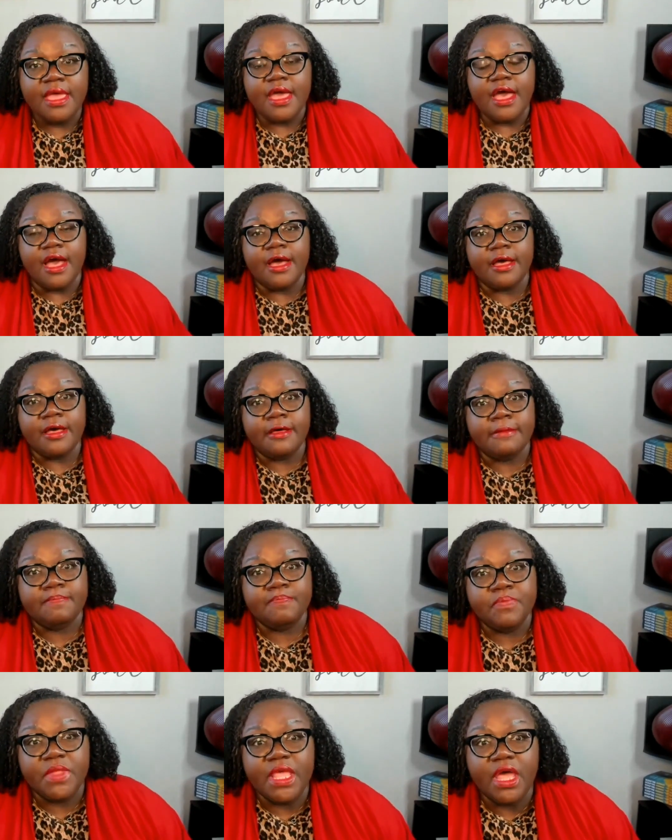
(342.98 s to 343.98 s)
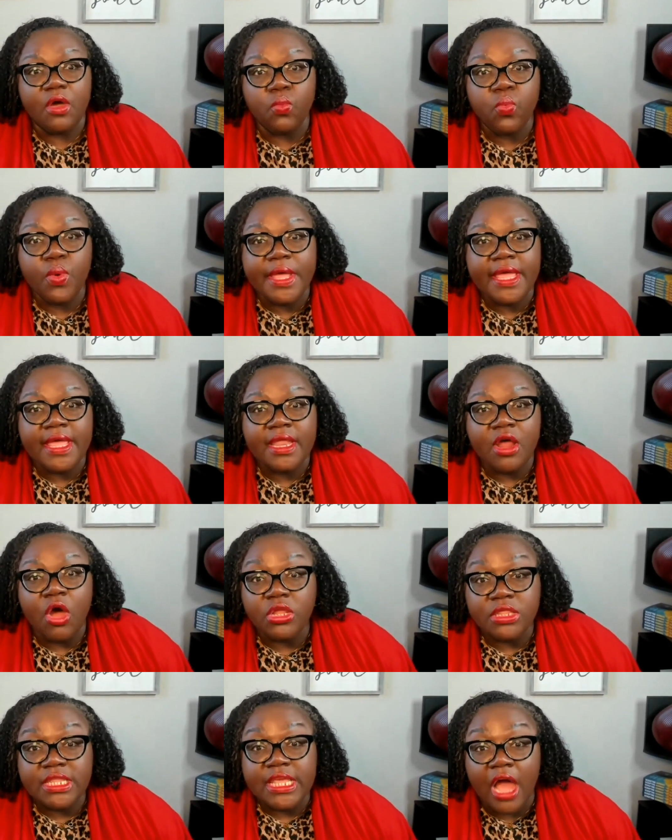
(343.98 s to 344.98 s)
When
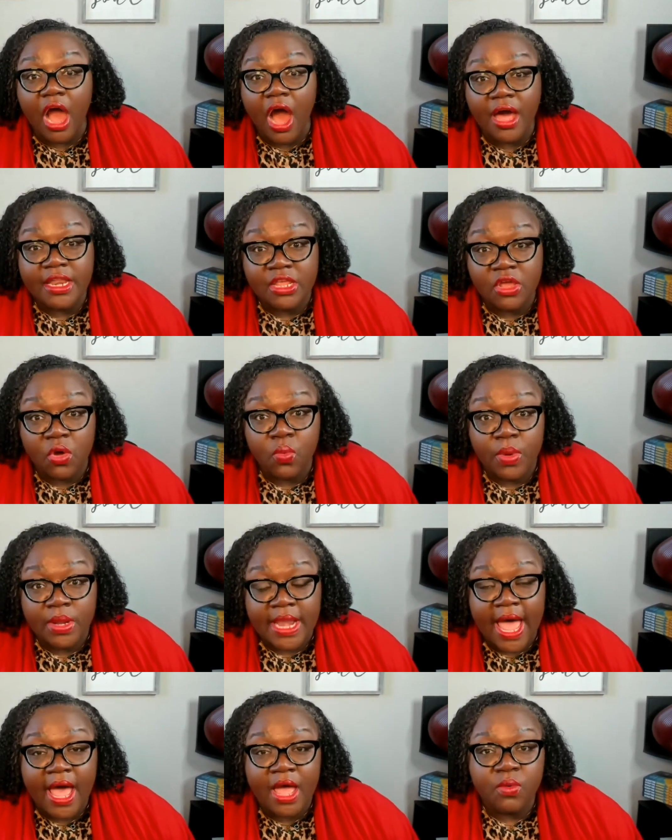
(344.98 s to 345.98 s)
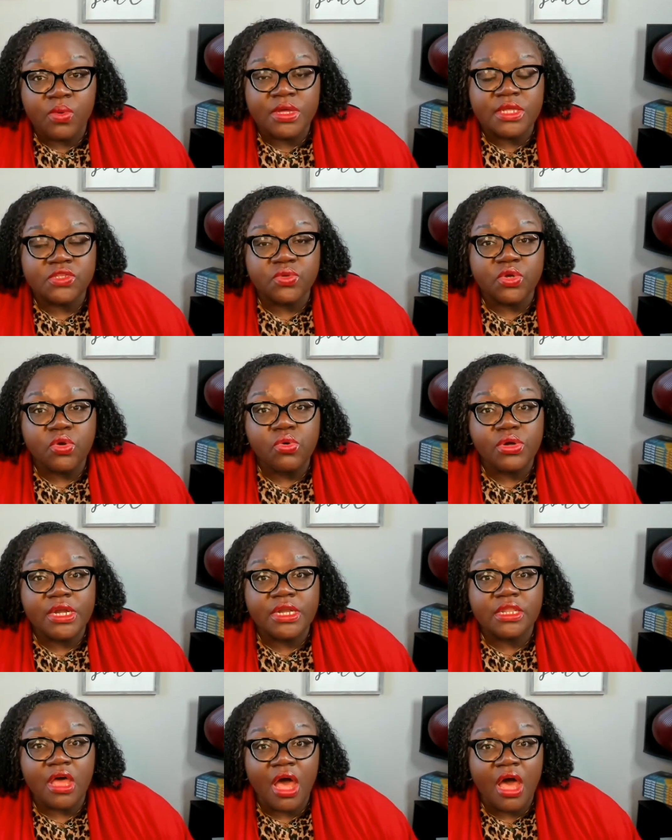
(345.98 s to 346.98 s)
on the audio, when I was recording
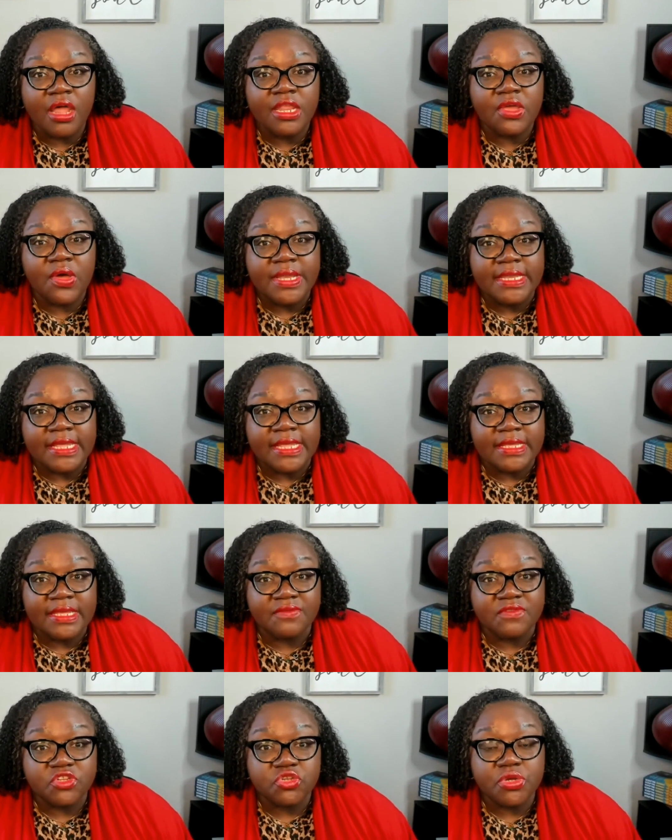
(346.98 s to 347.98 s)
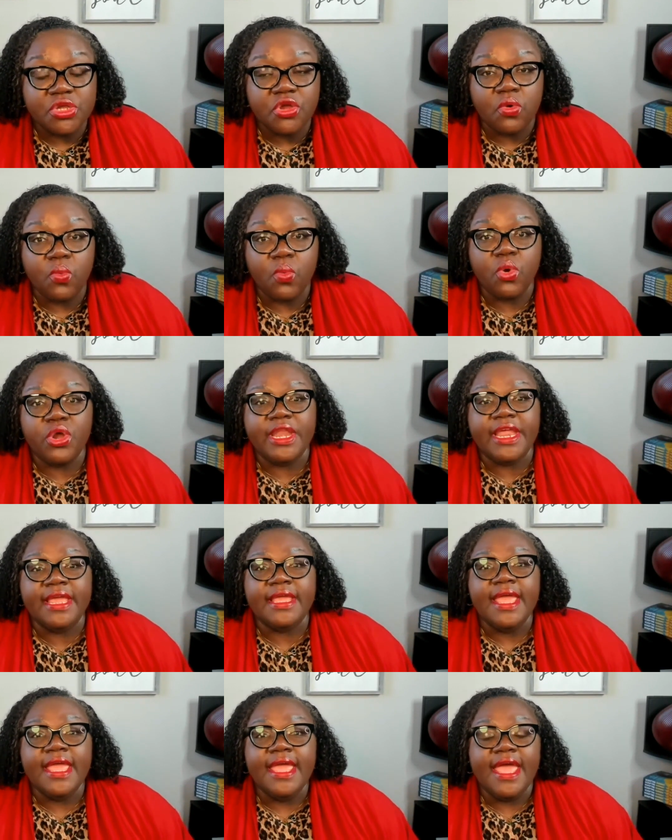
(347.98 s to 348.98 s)
the audio, I did give a trigger warning,
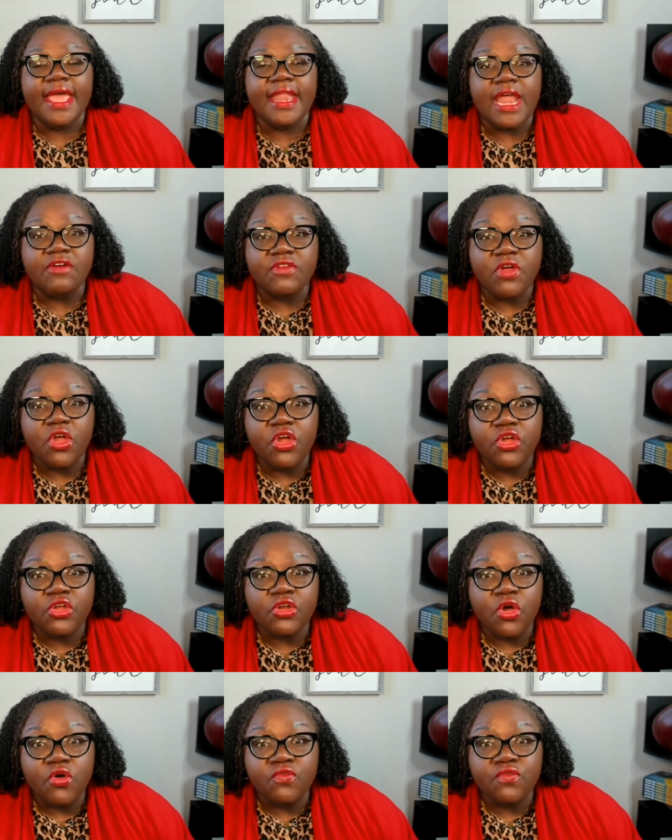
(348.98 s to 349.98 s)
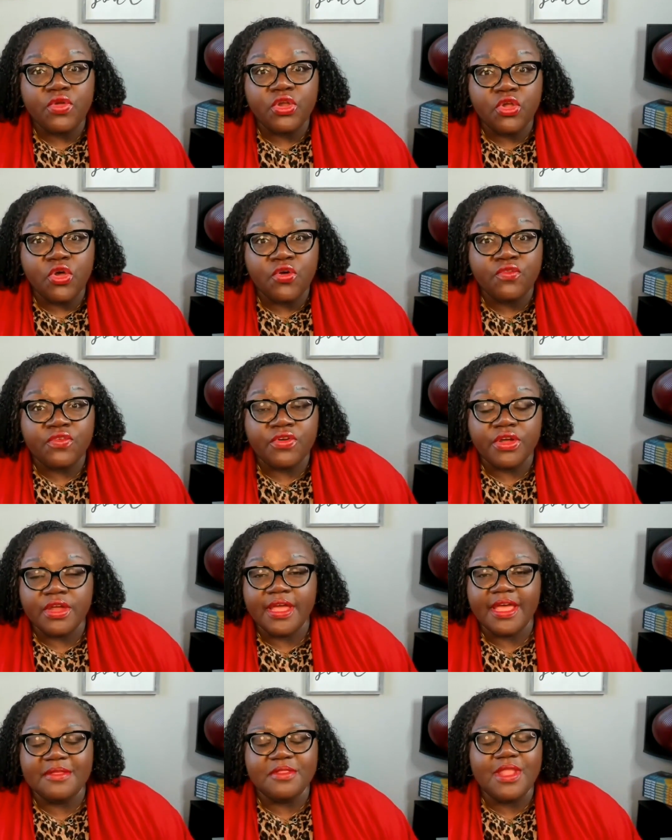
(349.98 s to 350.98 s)
and I've heard over and over,
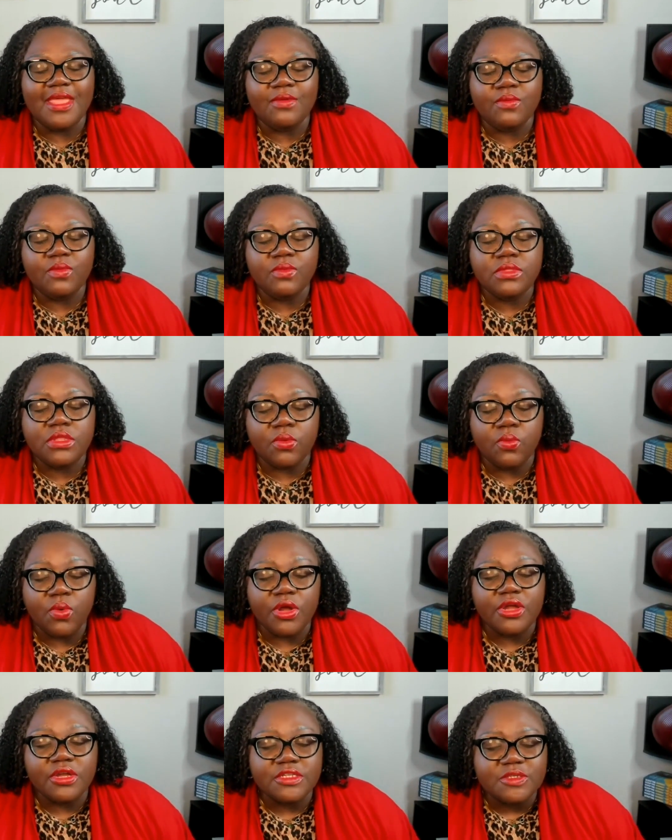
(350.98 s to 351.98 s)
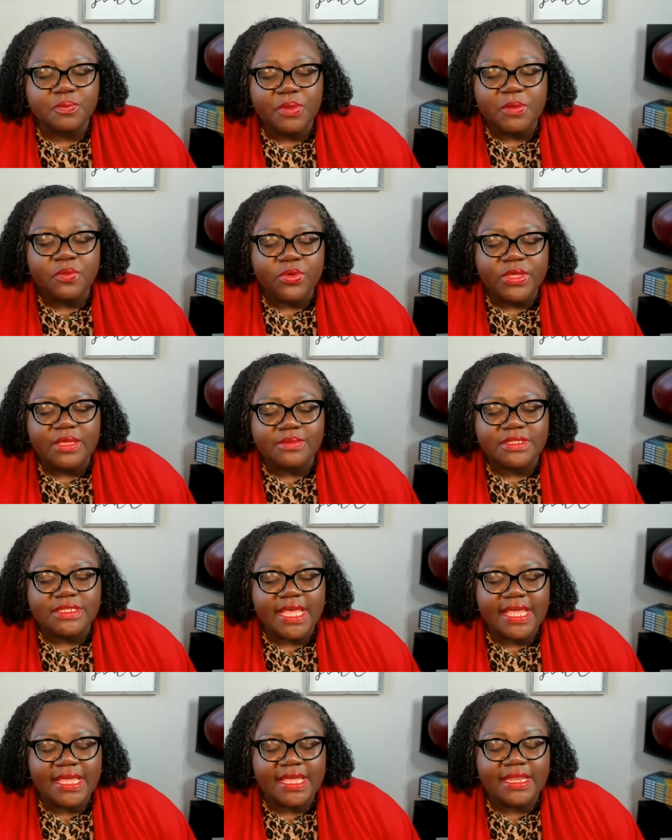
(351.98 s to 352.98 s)
and the words people keep
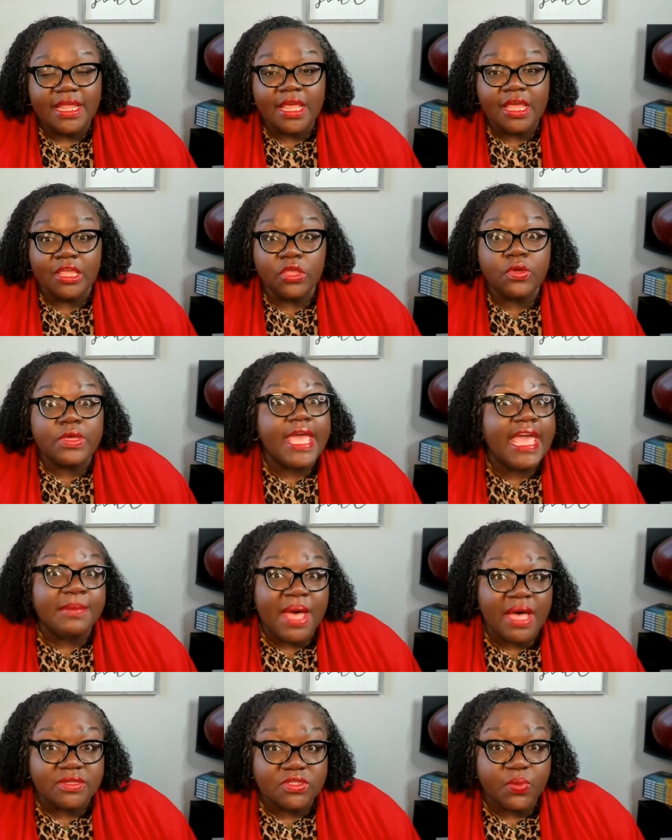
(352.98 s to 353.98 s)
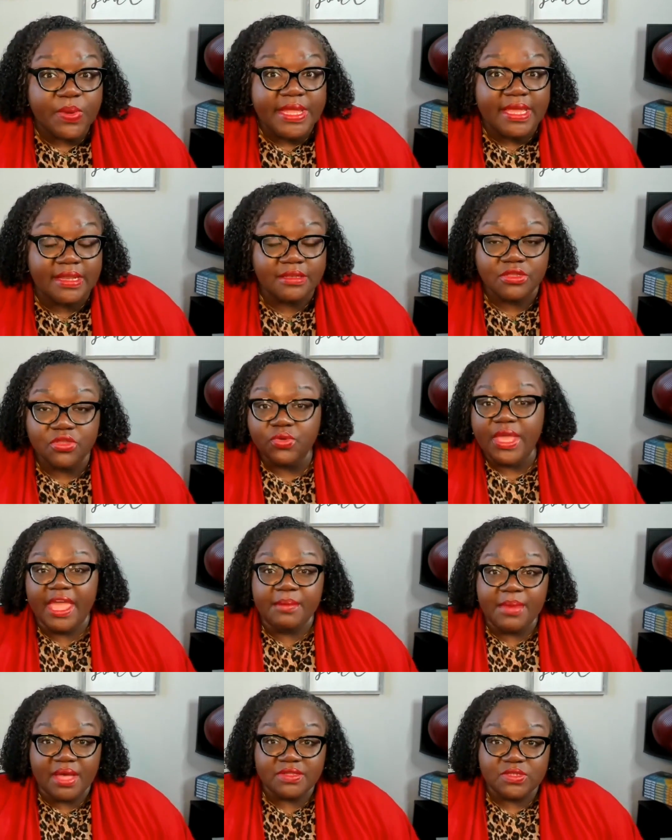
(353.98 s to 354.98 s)
saying, you came out swinging, you
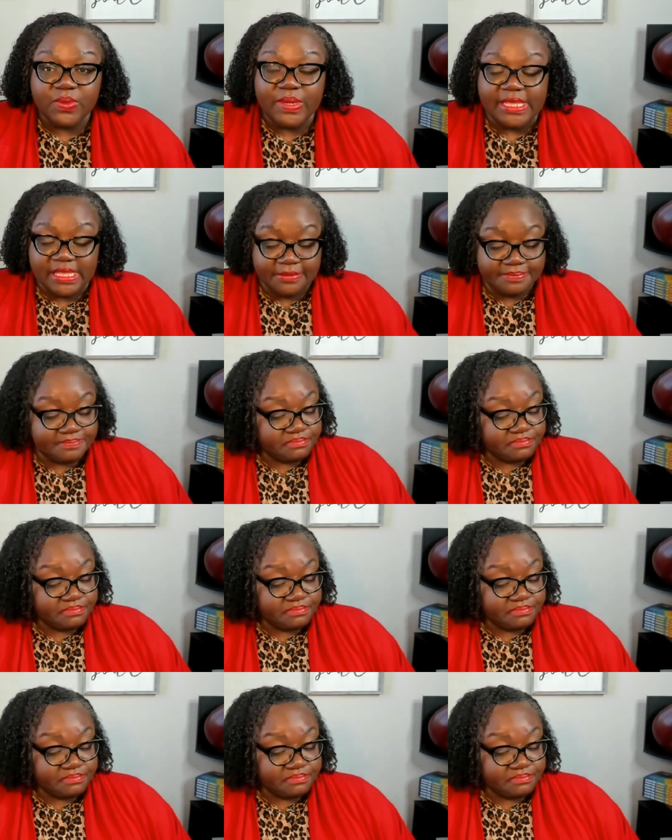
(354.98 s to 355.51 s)
came out swinging.